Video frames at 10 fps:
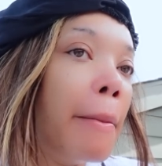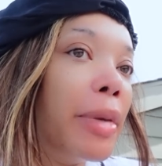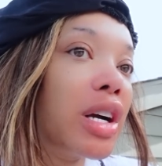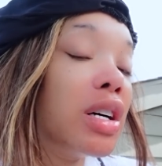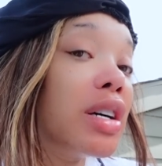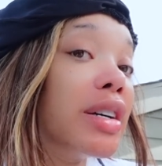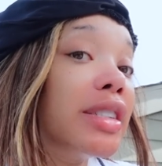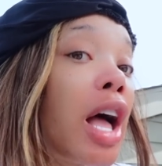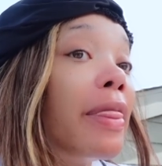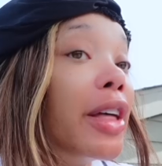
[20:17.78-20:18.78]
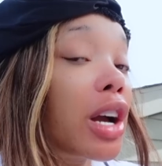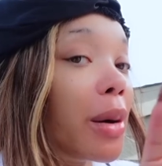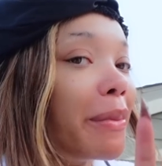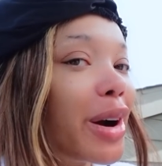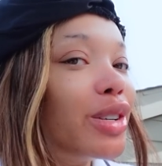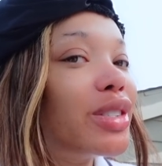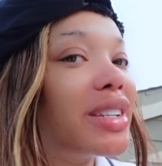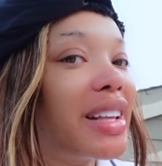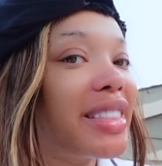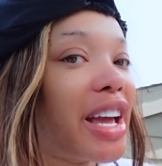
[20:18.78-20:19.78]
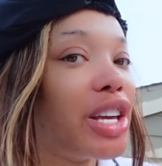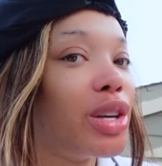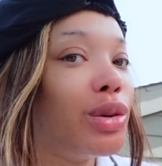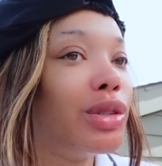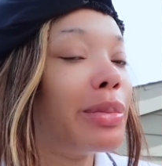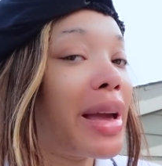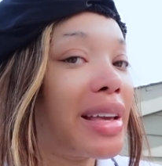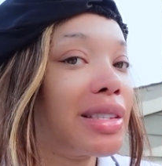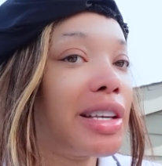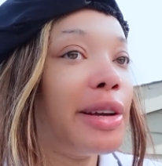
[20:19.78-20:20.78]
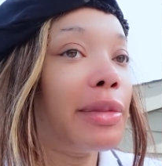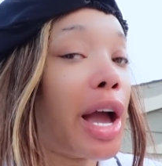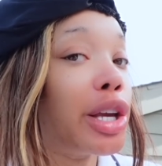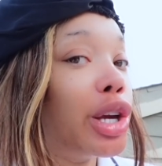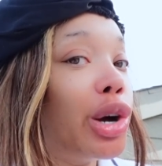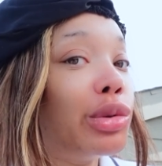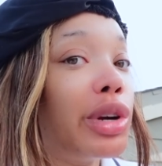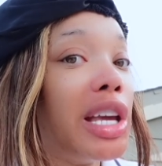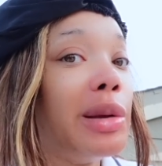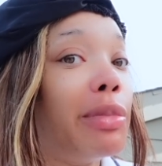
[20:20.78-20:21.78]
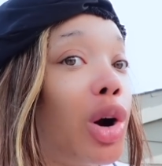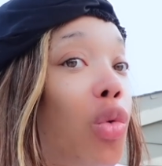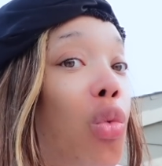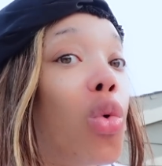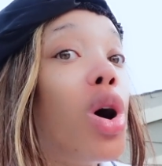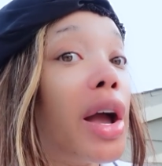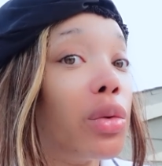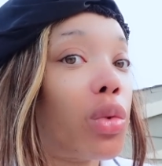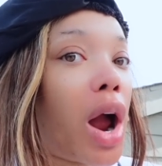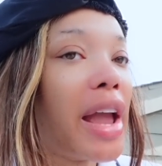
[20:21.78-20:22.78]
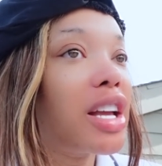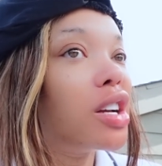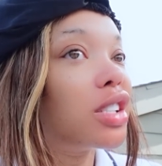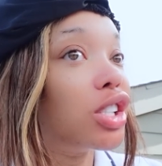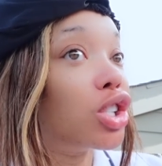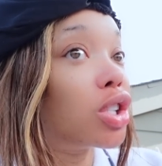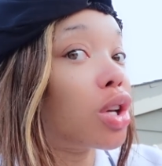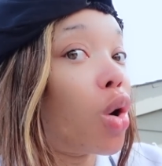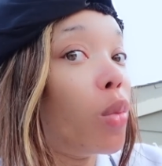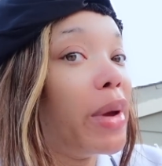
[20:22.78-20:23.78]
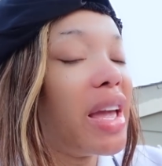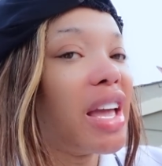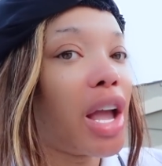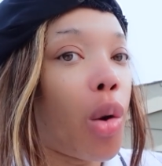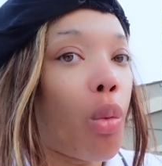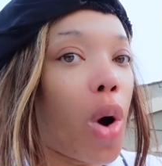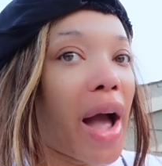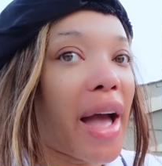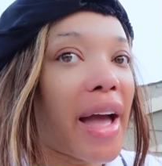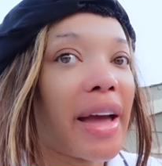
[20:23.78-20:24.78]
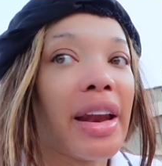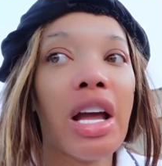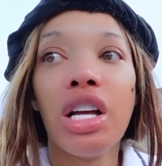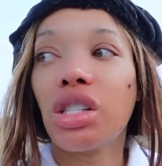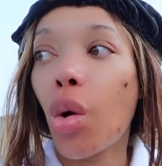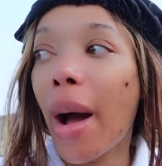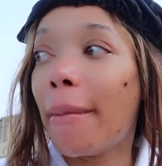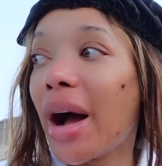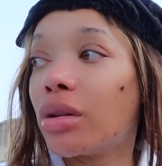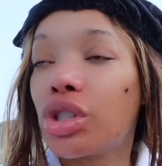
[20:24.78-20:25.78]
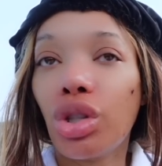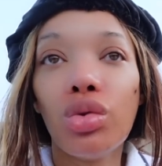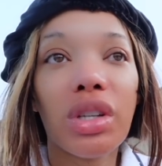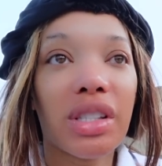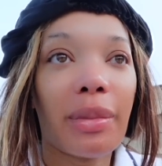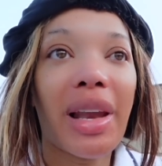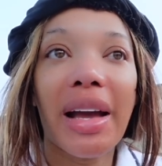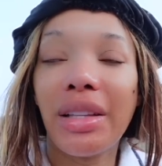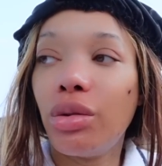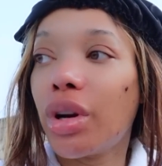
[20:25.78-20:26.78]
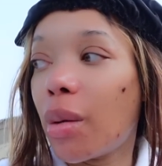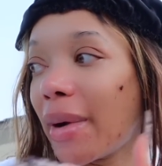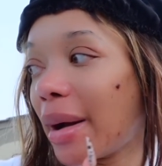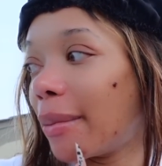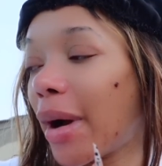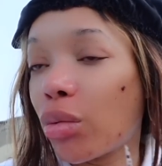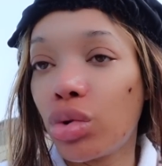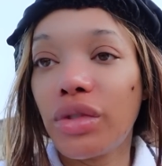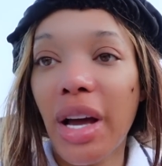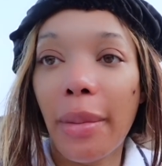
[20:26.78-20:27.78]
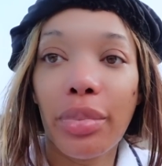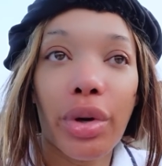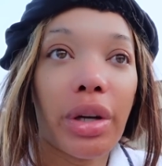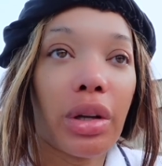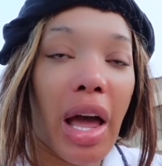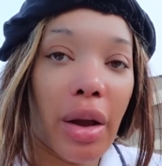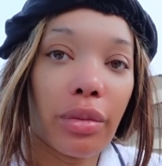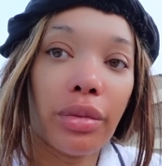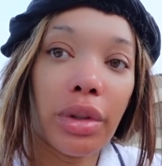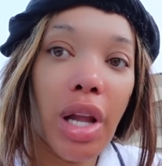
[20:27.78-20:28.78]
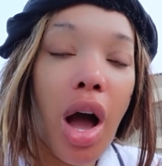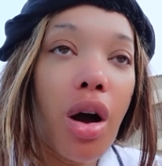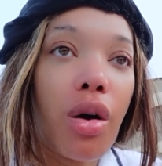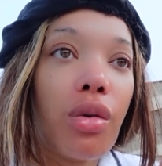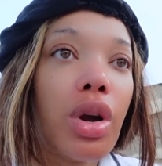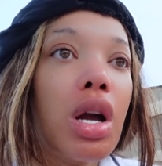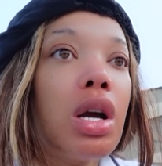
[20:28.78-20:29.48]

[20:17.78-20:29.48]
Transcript: Because the commercials that they use make it seem like you don't need but one, right? Because it's so big and wide. So I bought two because I'm like, you know, my, my roots are pretty, like, long.